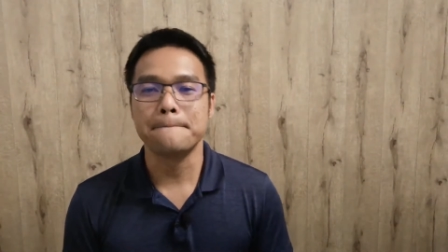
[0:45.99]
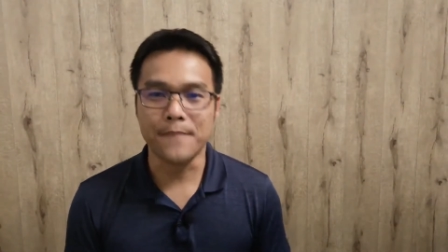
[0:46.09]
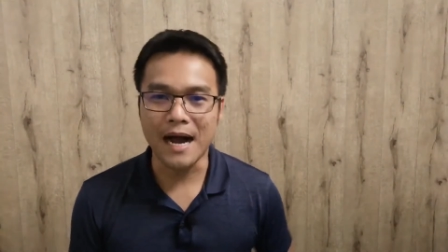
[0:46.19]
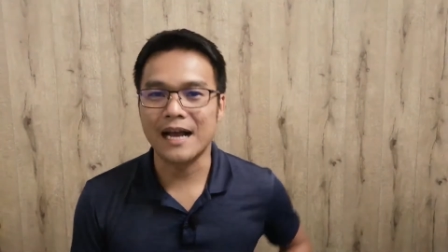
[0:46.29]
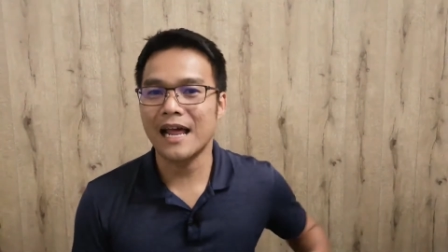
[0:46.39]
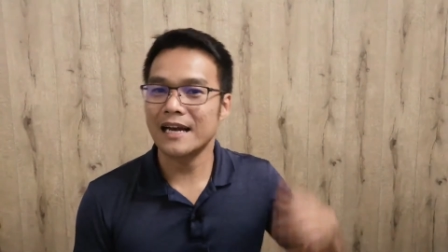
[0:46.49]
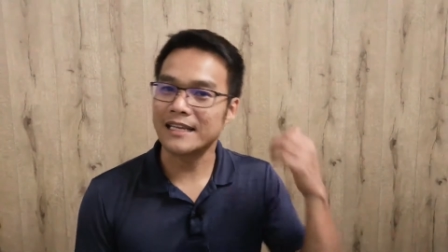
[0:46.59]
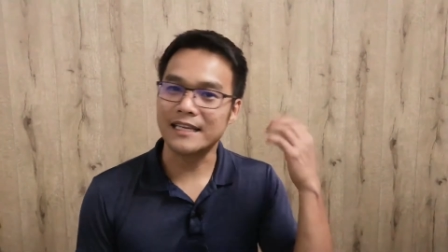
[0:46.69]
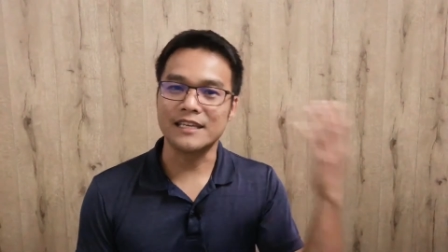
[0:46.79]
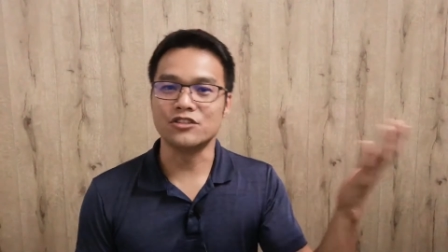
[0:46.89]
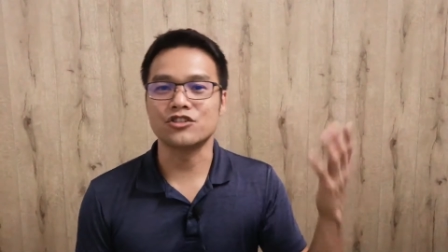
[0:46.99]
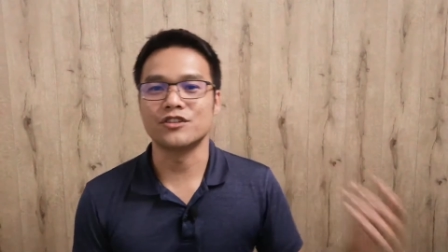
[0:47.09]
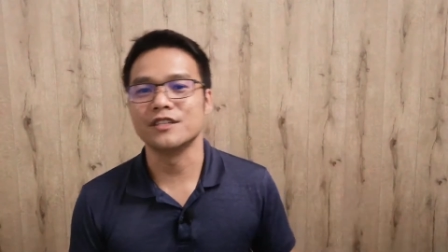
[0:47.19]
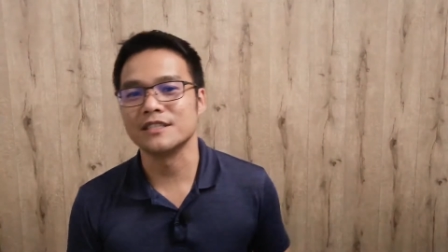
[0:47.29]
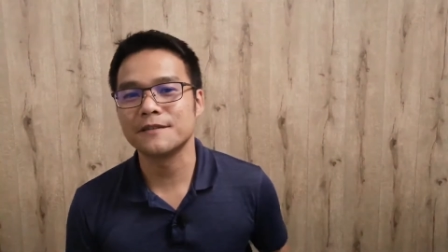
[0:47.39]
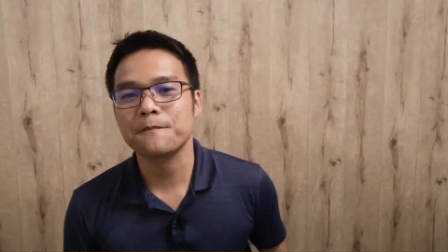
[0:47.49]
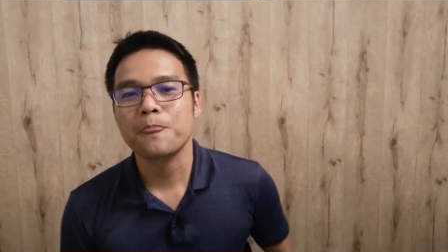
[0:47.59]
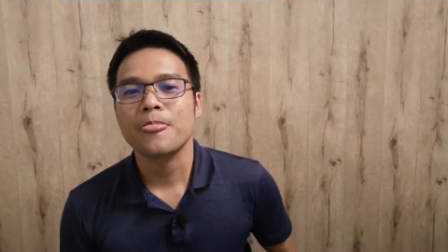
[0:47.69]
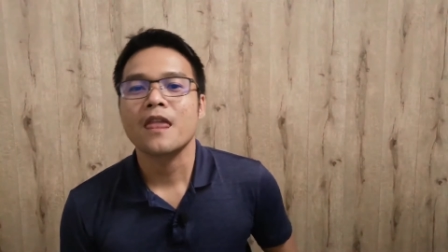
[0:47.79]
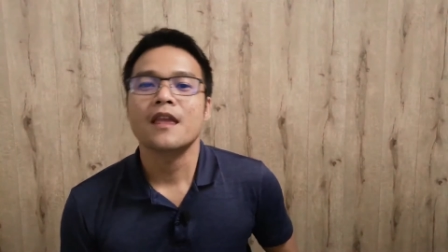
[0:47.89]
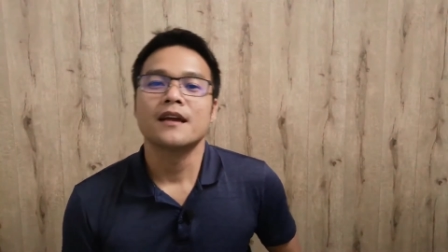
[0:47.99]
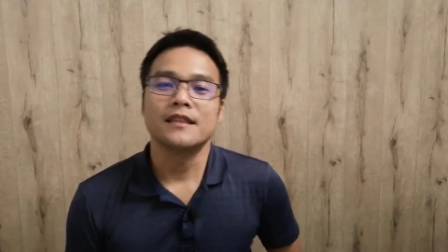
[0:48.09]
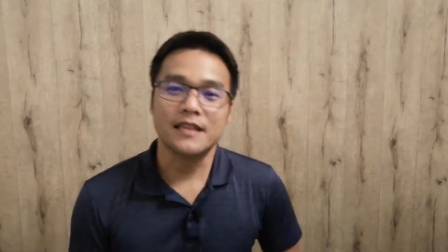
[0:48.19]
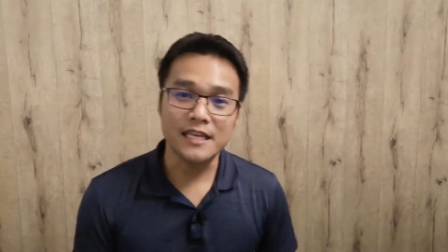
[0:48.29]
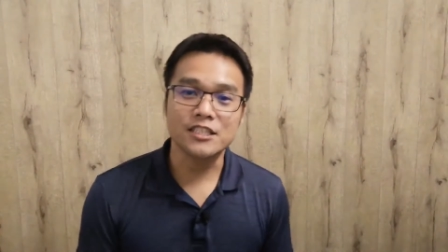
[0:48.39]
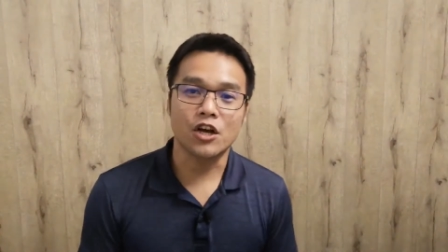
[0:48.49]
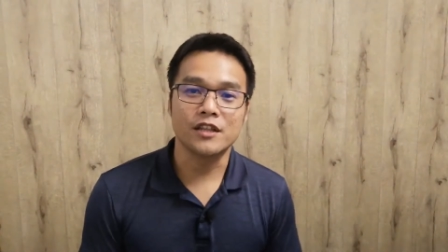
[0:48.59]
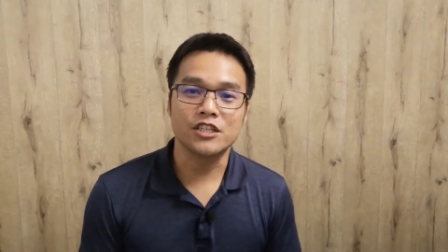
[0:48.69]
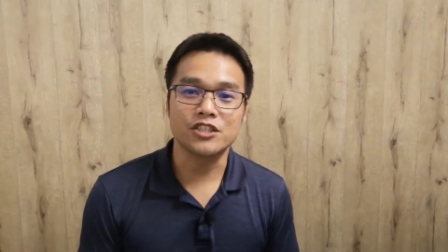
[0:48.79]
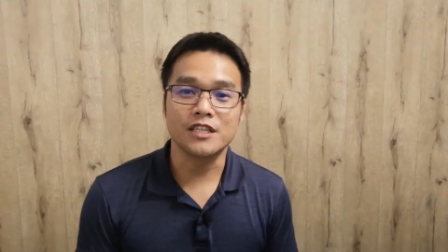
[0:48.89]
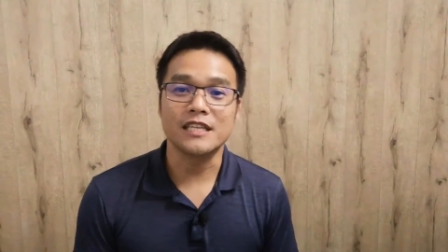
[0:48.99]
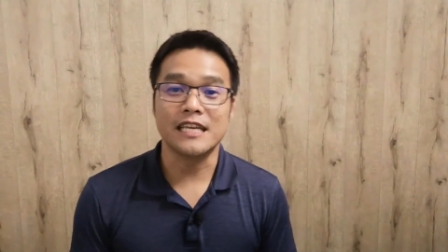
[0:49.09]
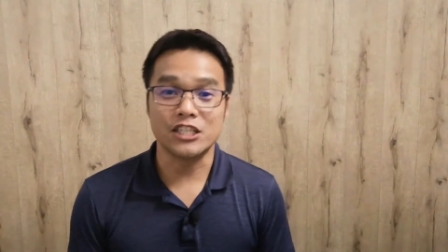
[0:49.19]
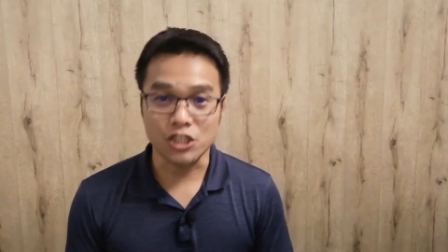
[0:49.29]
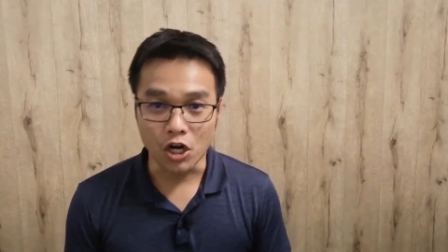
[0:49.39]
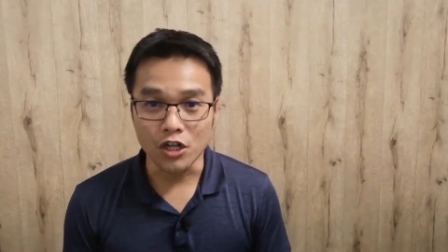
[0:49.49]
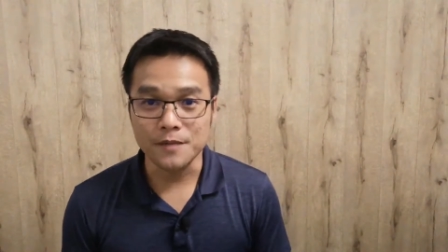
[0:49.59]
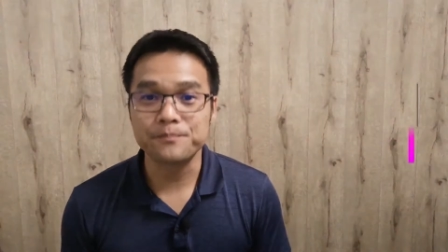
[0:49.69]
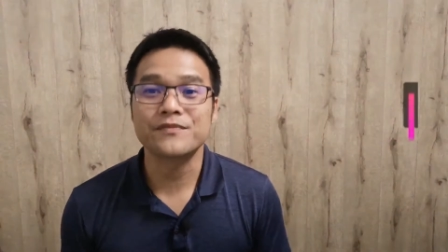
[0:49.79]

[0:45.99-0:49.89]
burglary insurance. This condition is called